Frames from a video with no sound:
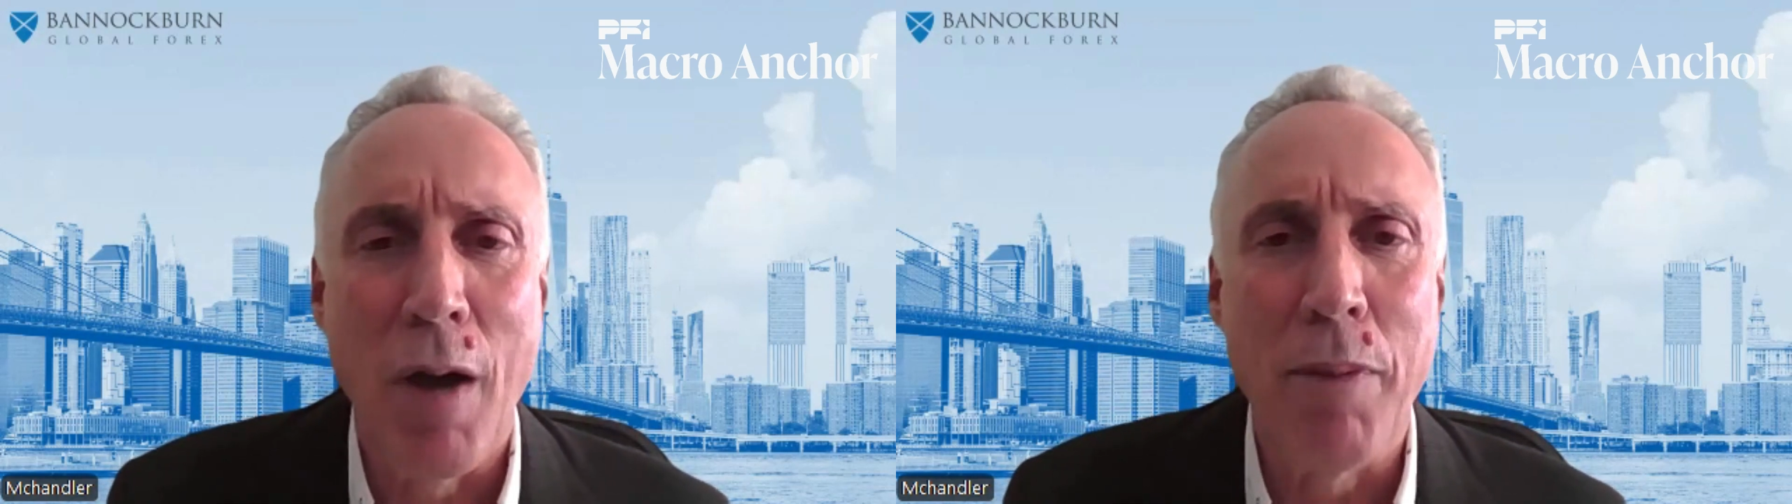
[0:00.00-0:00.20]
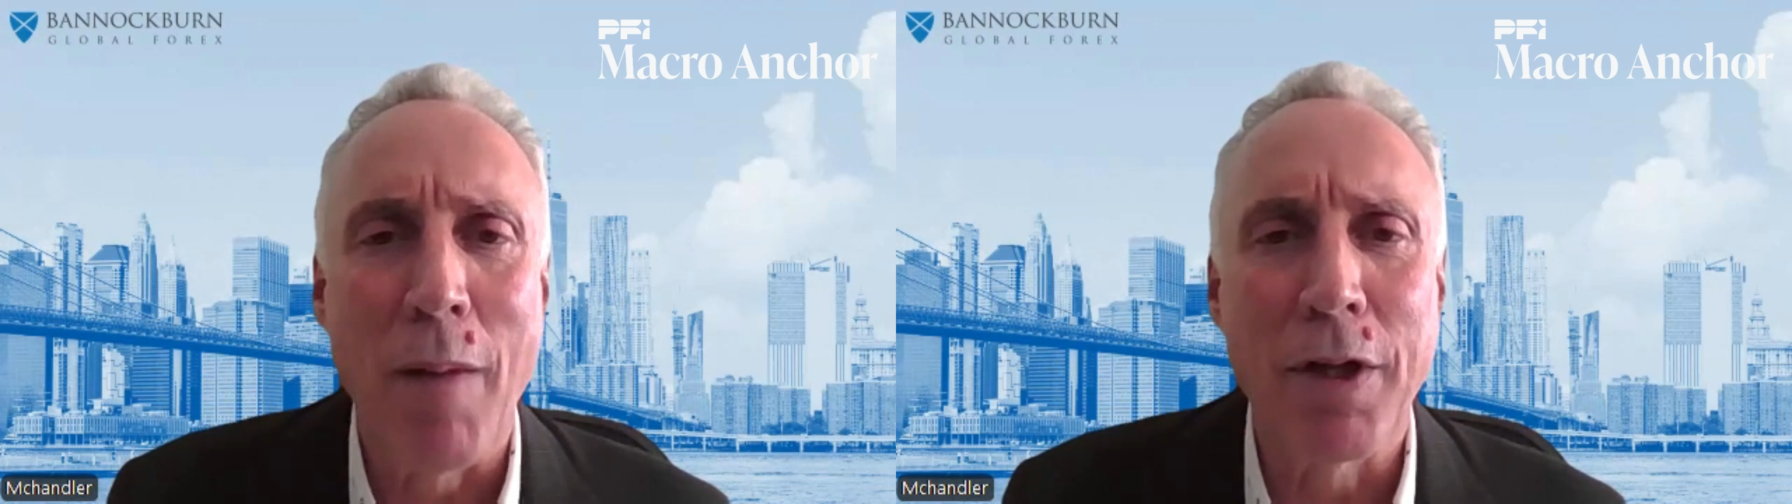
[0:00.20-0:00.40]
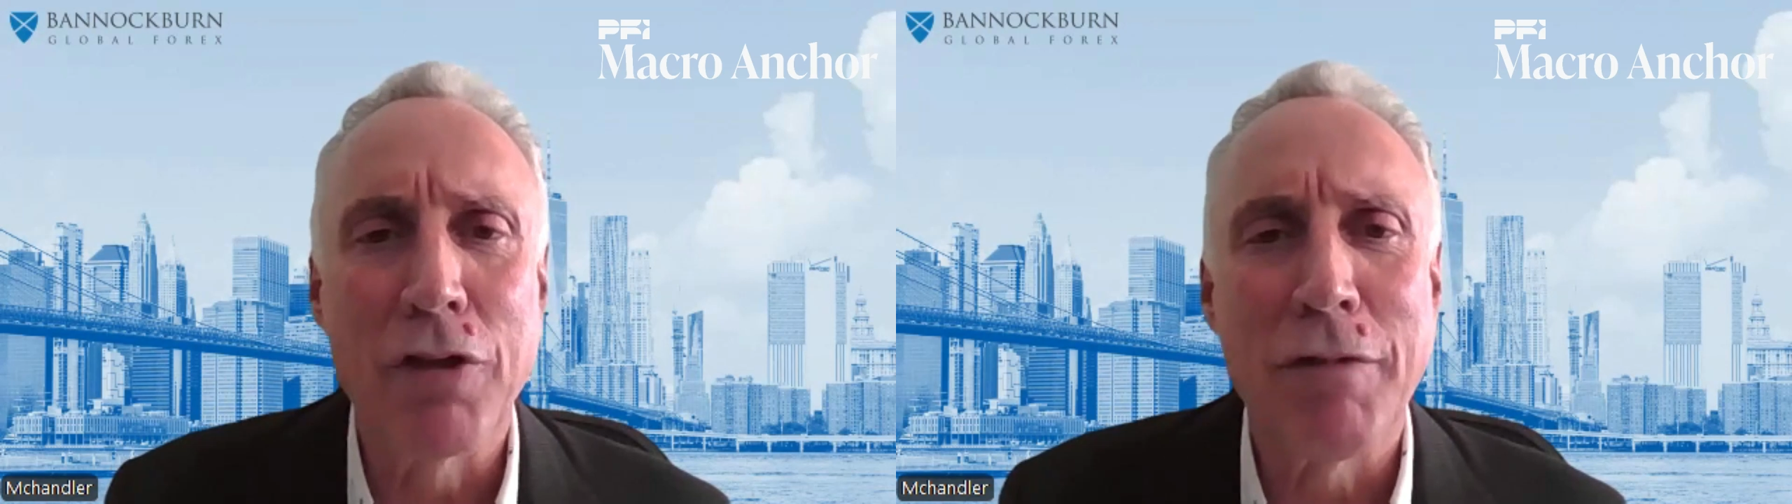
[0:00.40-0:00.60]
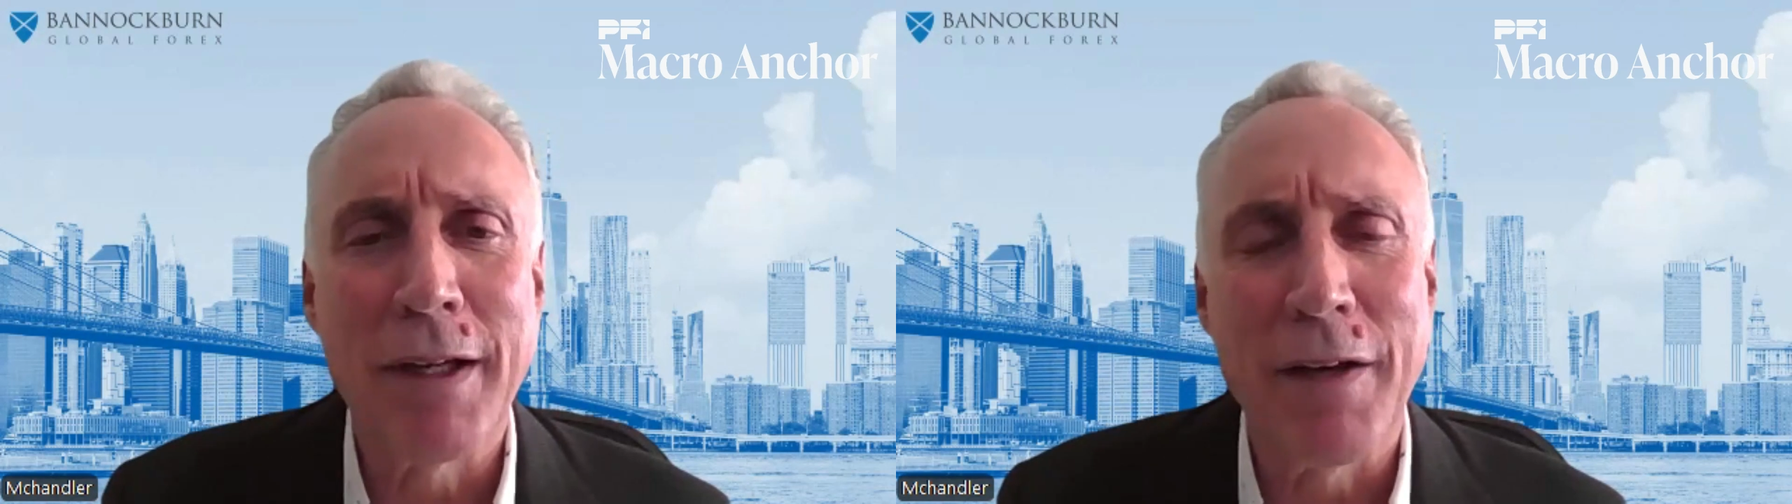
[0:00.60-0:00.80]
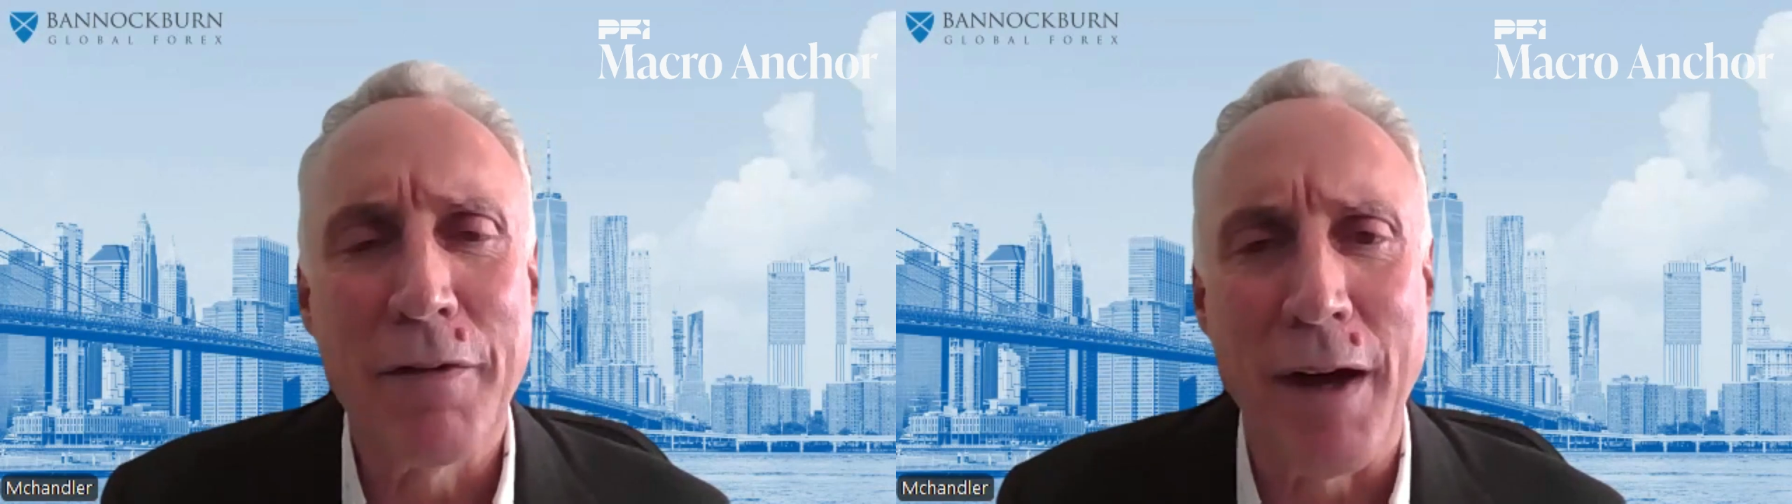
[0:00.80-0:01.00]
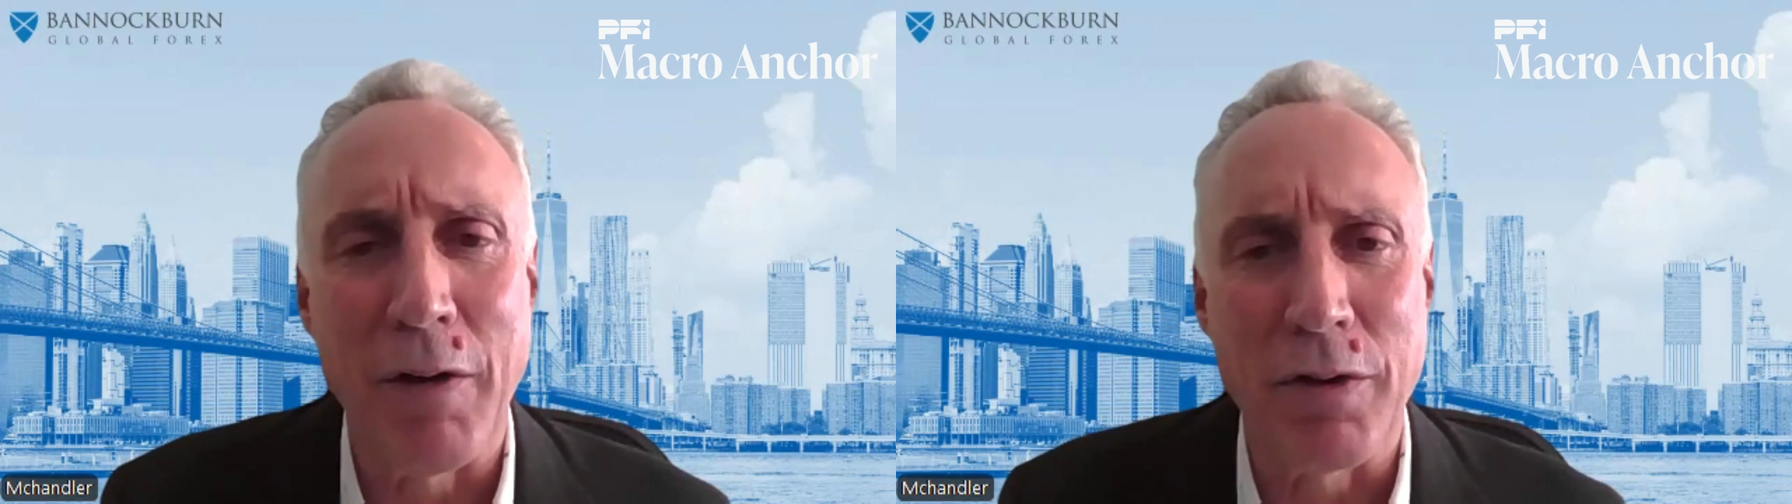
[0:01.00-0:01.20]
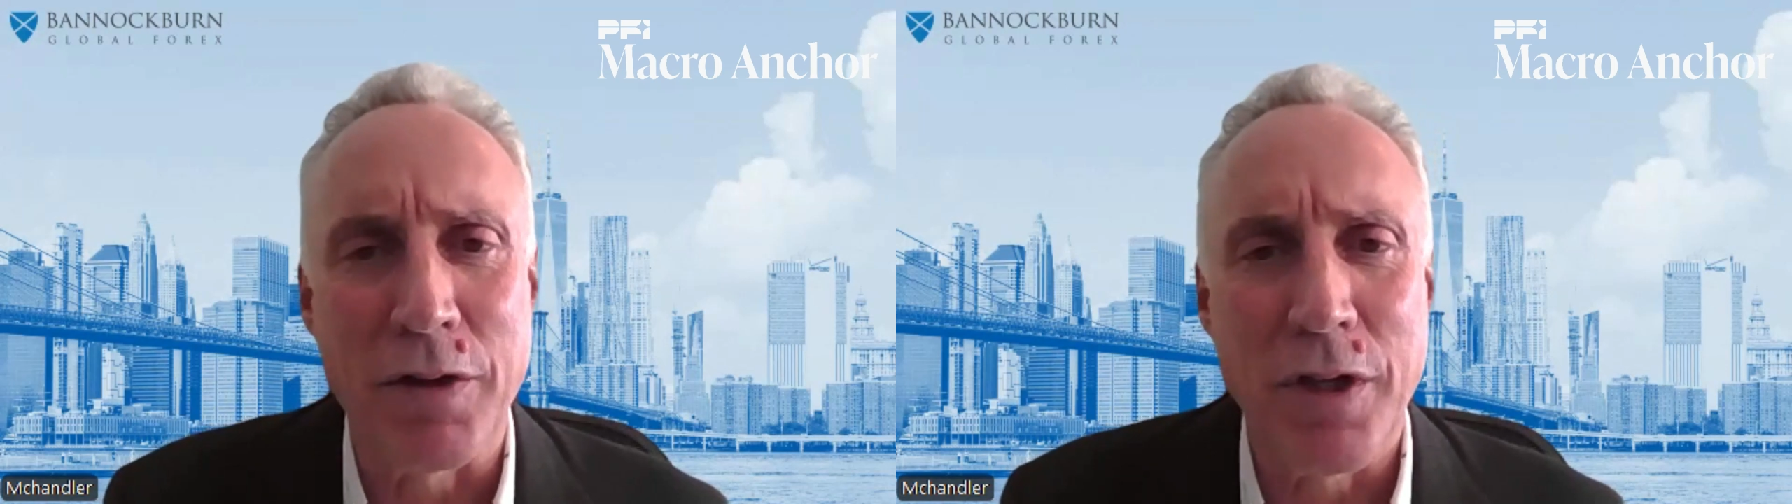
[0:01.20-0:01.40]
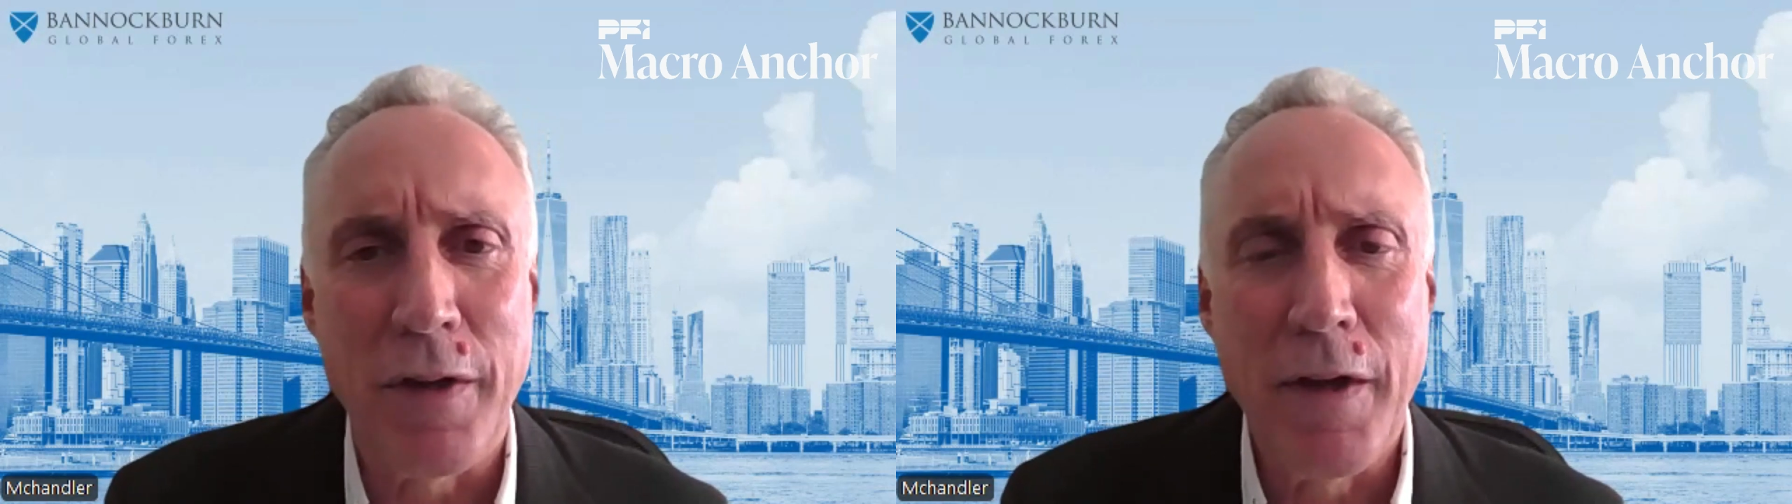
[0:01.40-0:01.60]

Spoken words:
public drinking fountains.